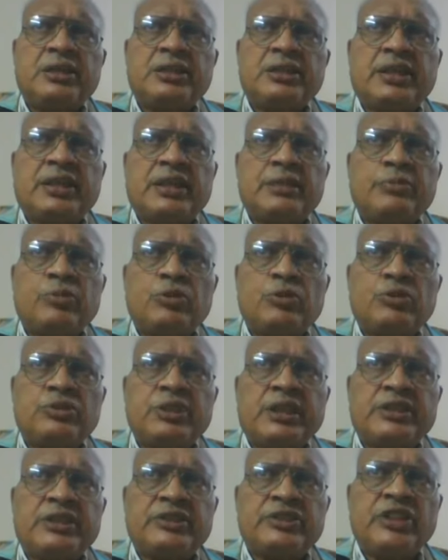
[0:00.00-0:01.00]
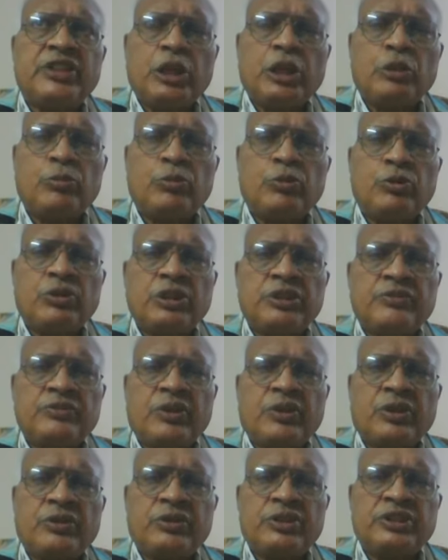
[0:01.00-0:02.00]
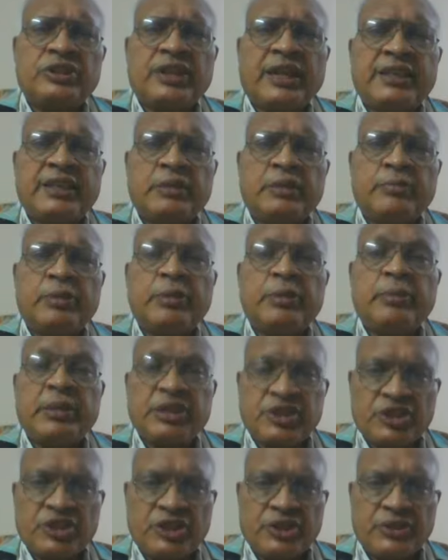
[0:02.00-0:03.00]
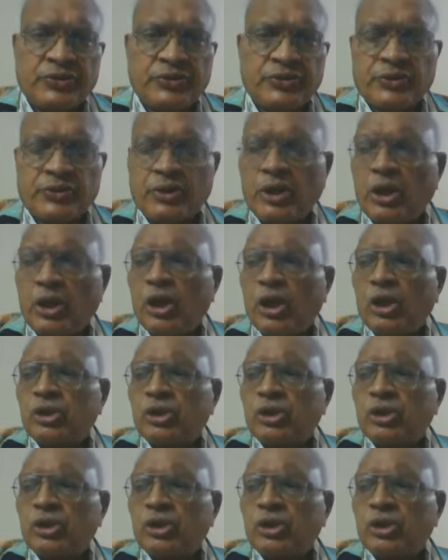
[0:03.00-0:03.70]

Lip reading: there's another book that's yellow book is for design and build machines.